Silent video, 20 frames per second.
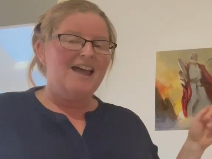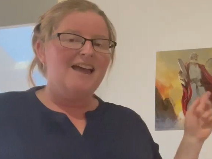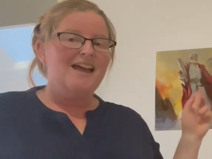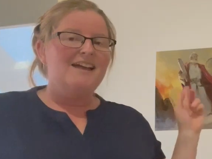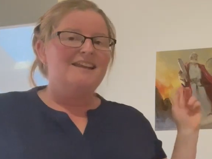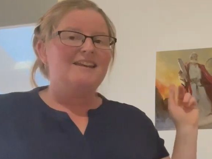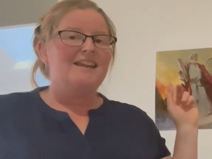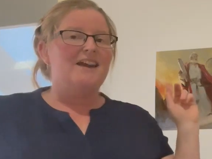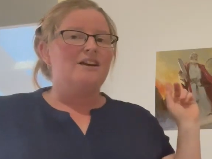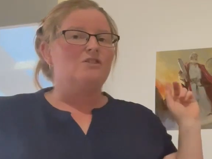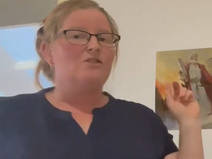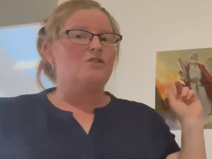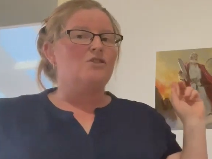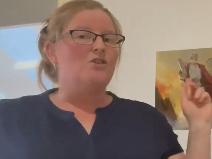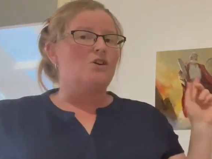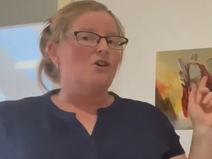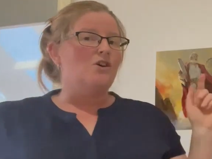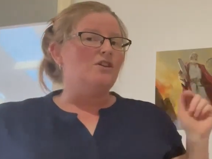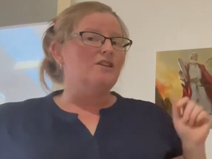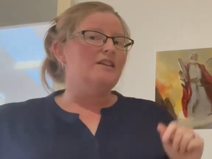Now,
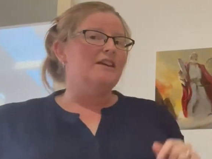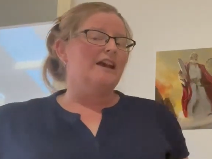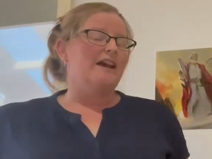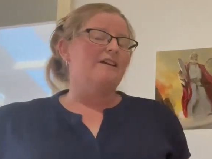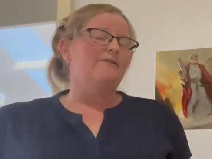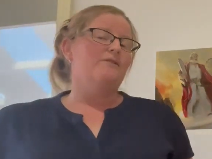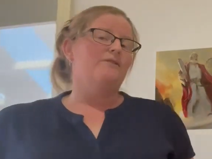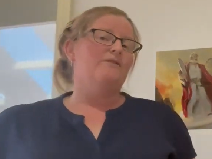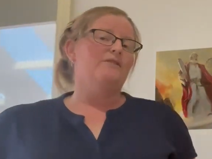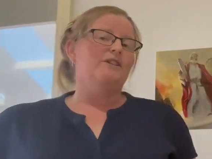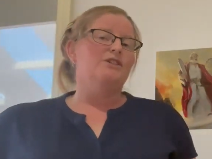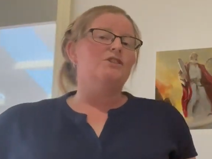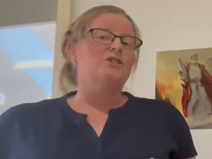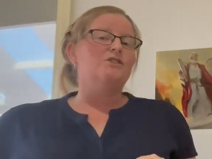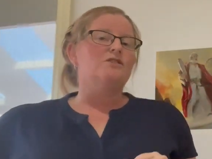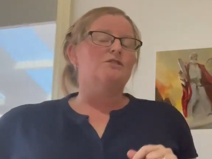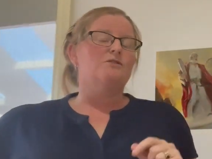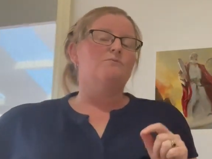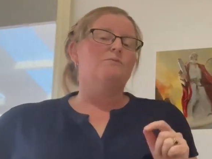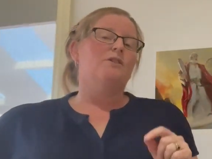God gave a vision
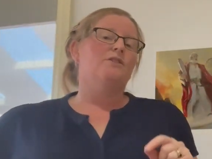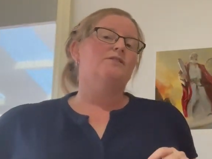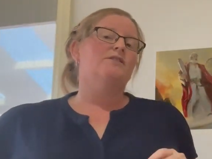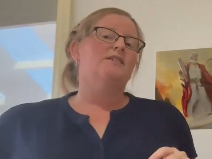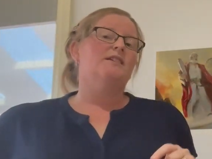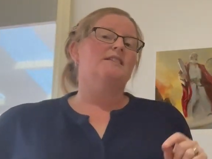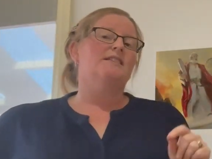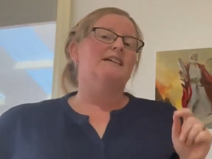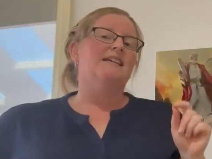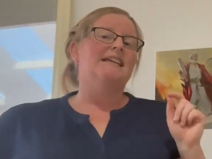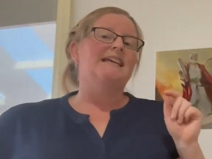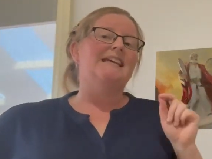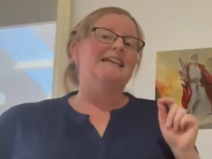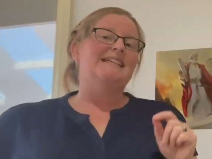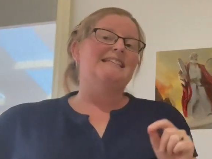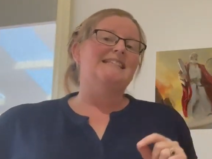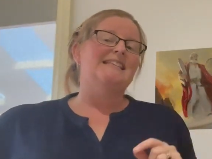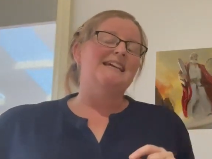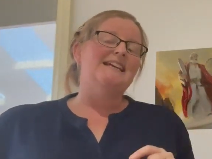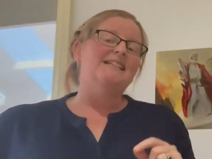to Moses and he
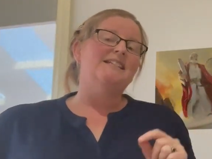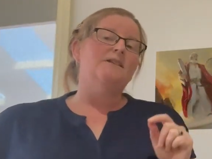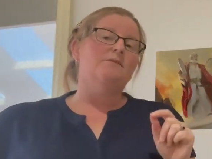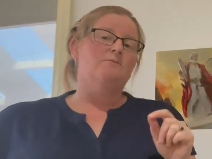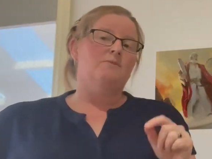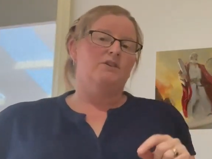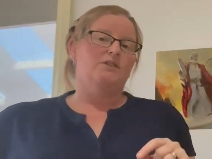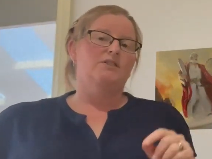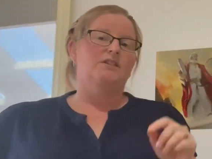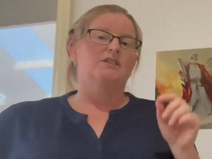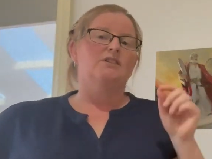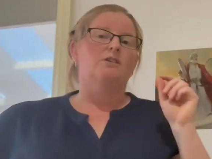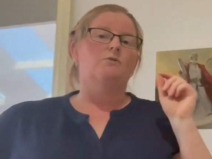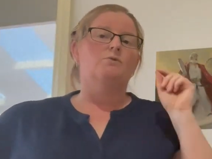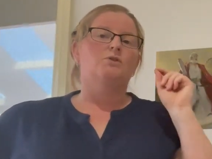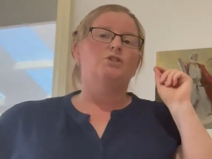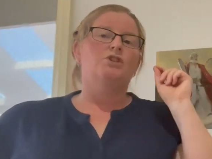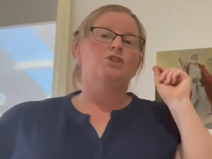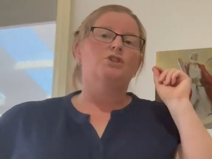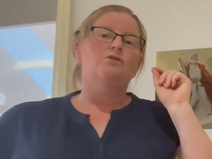said to Moses, "I
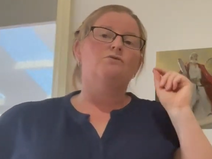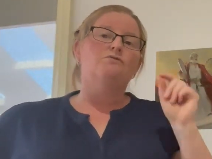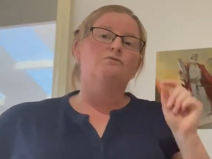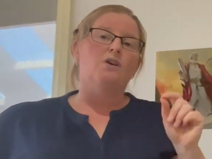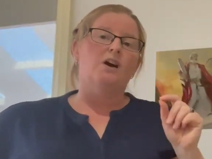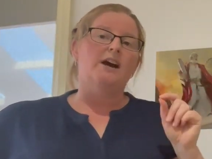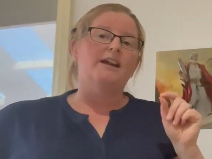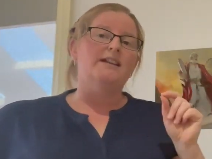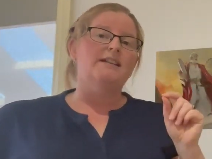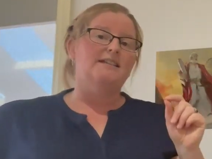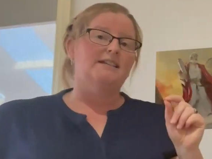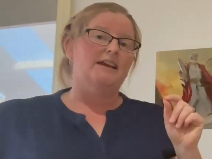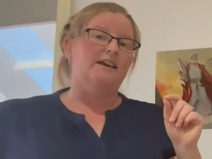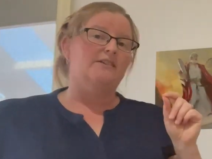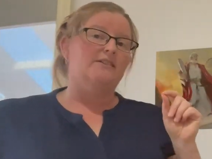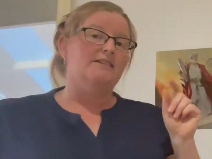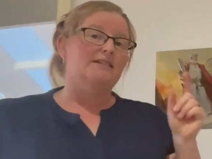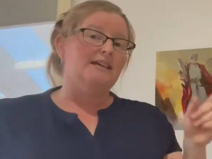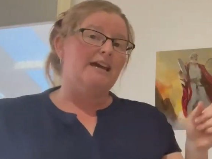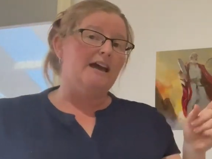want you to write it
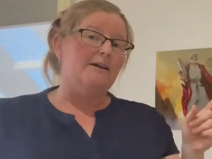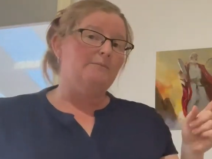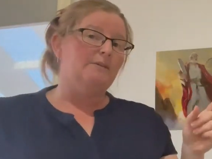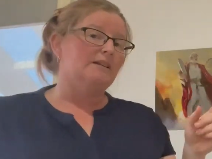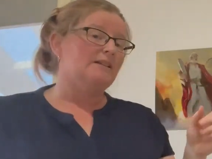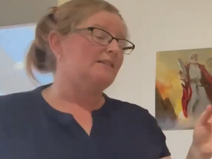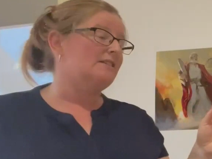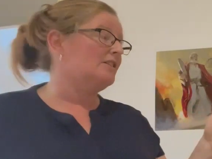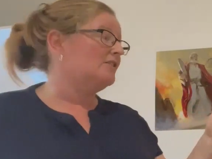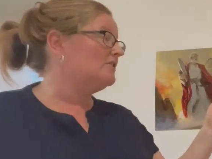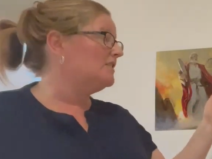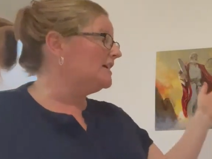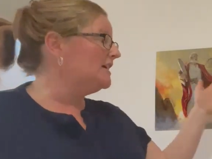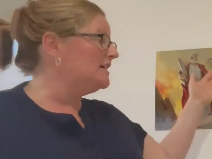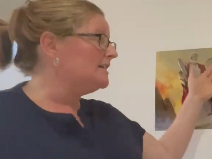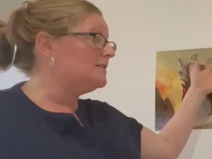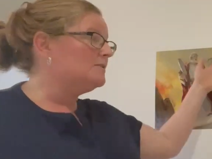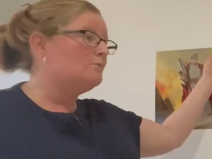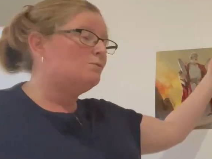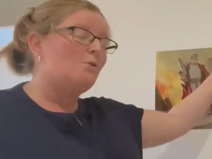down on tablets." So
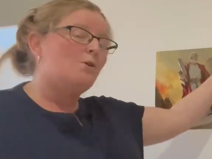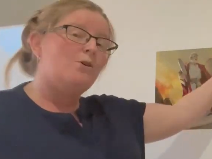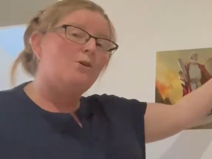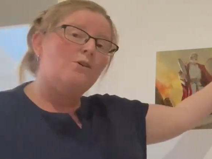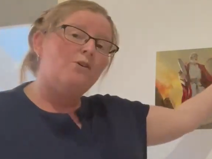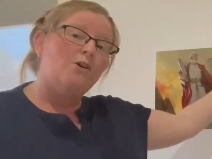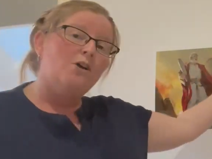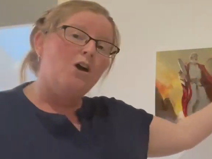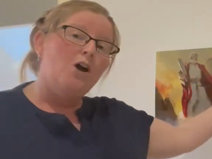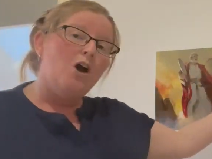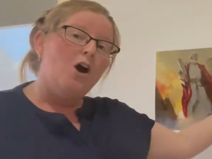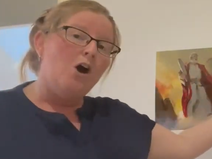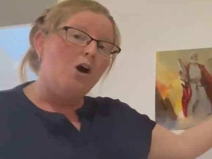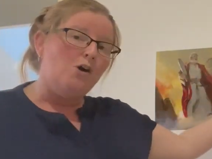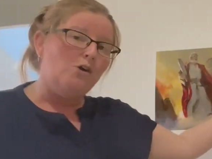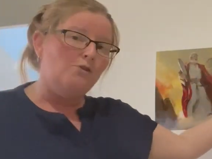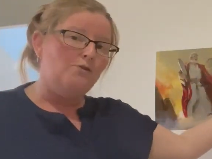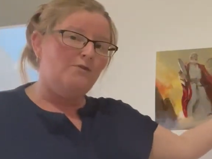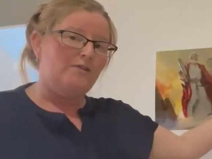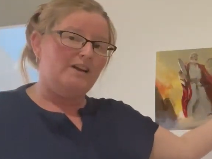these were
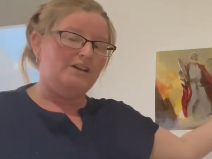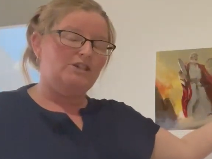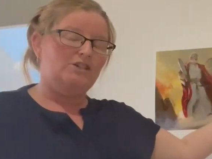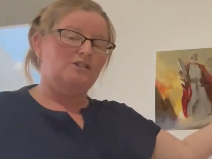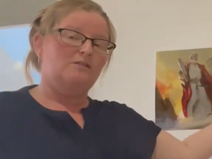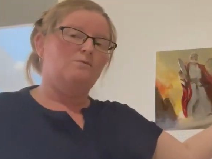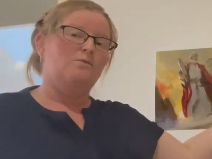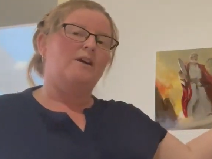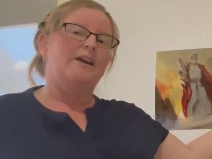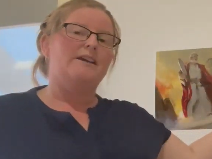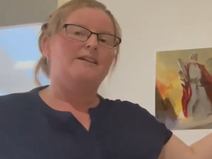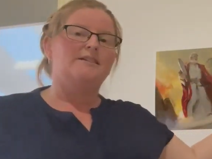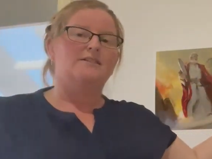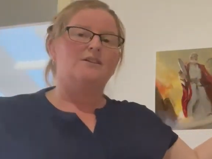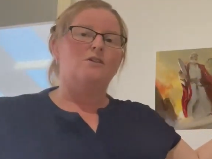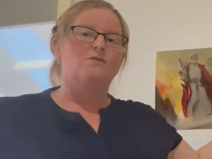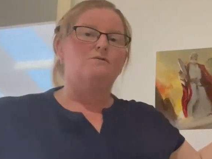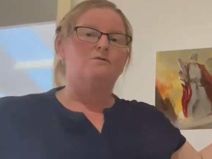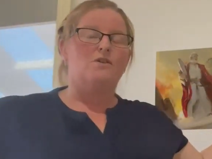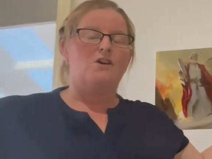old-fashioned ways
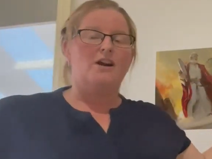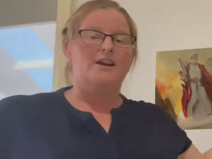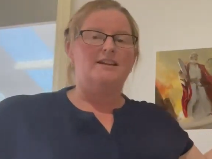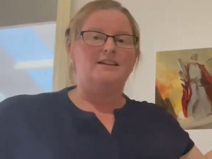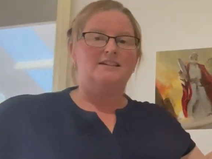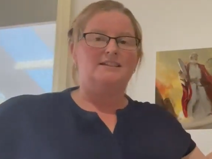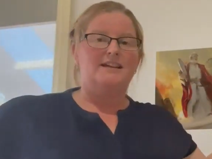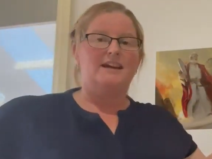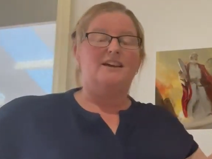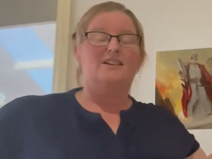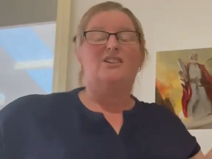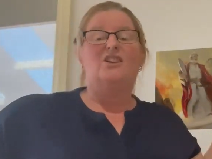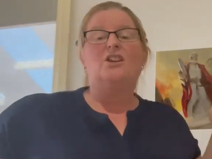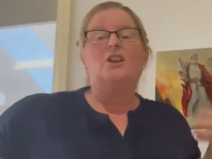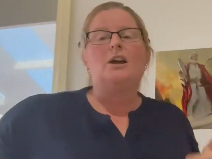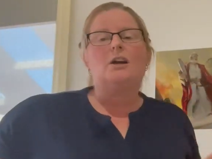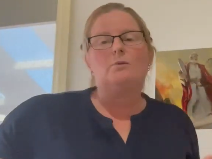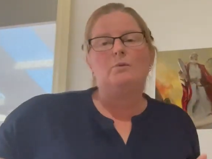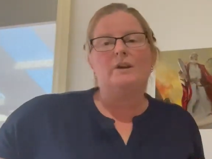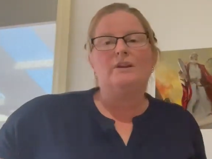of writing down,
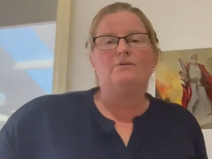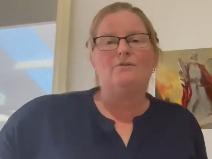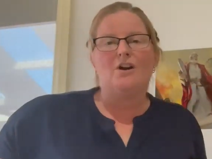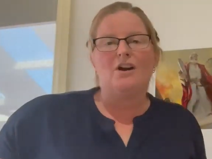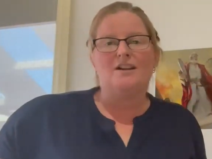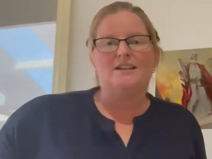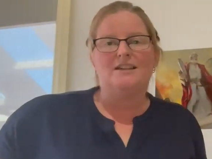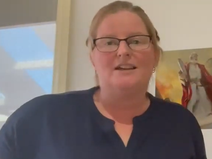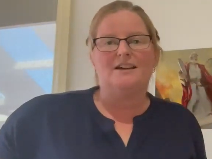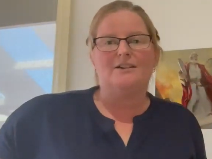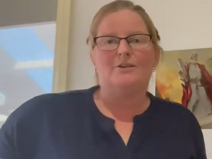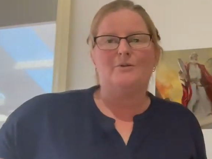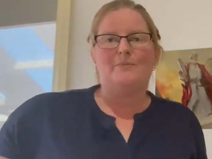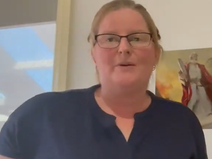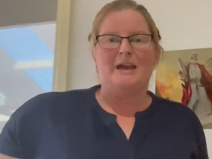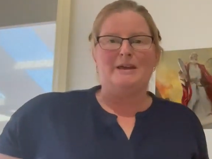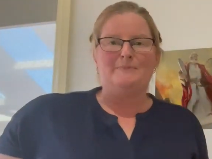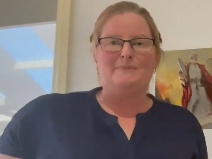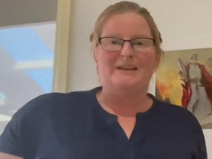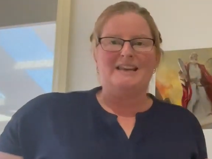like we write down on
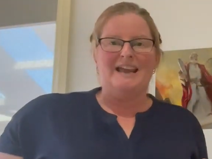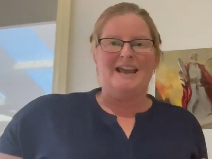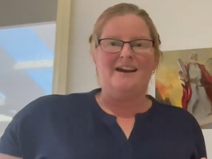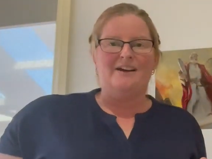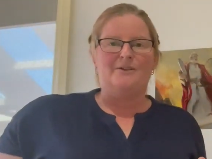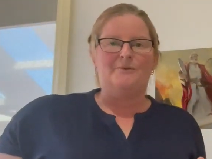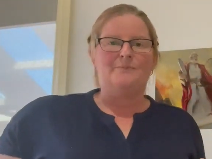paper now.